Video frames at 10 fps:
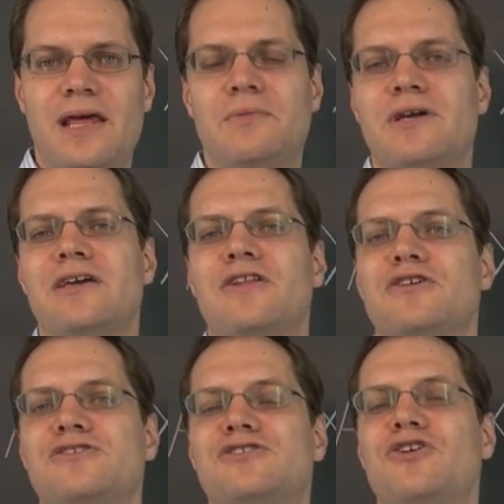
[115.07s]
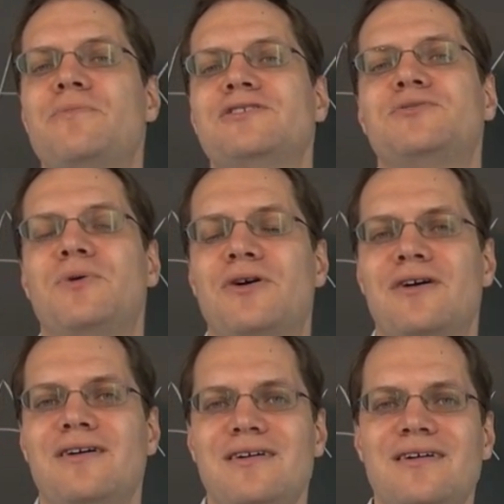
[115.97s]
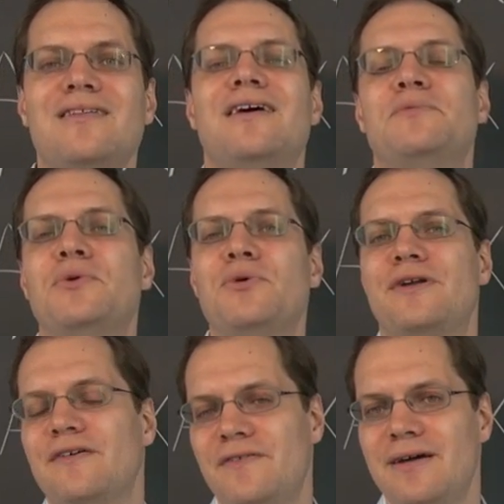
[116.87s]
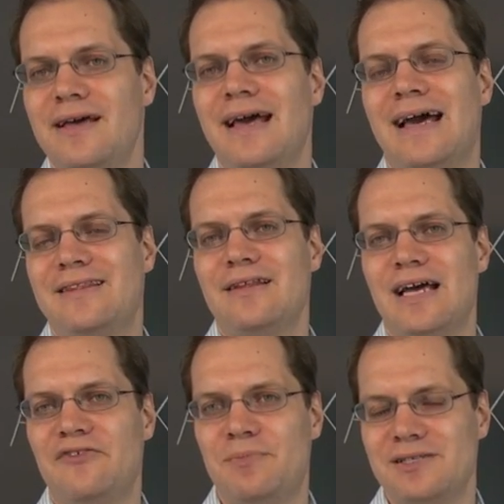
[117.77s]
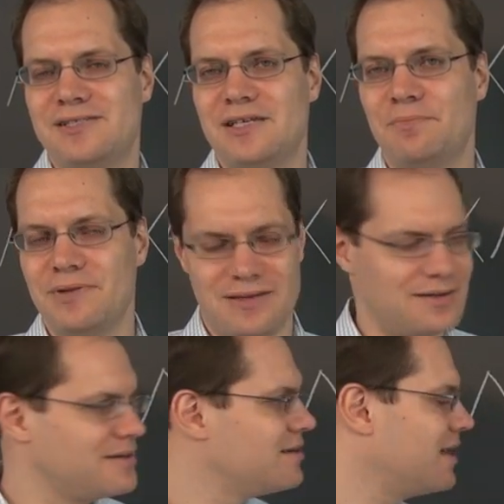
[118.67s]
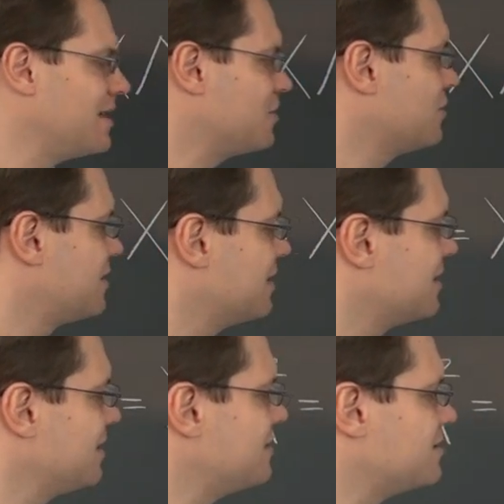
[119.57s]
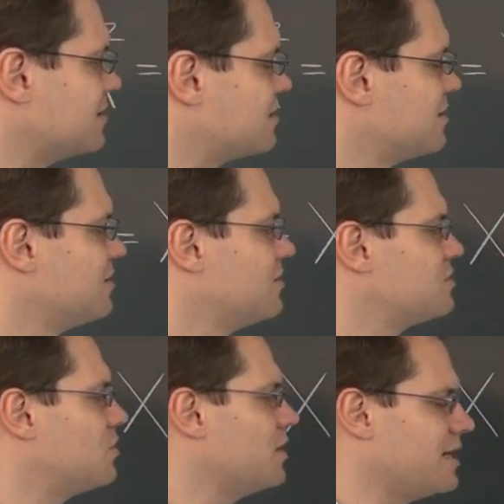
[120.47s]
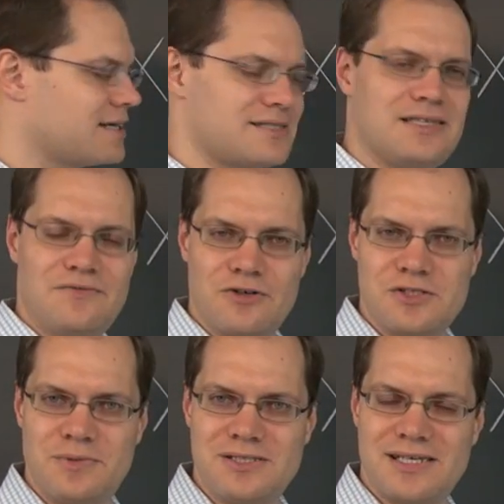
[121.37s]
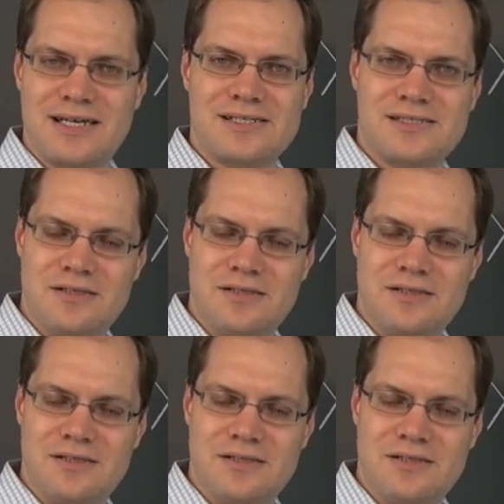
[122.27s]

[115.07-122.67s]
And we can learn so much more than we would have had the life been simpler. And good thing it isn't. So x inverse meets x,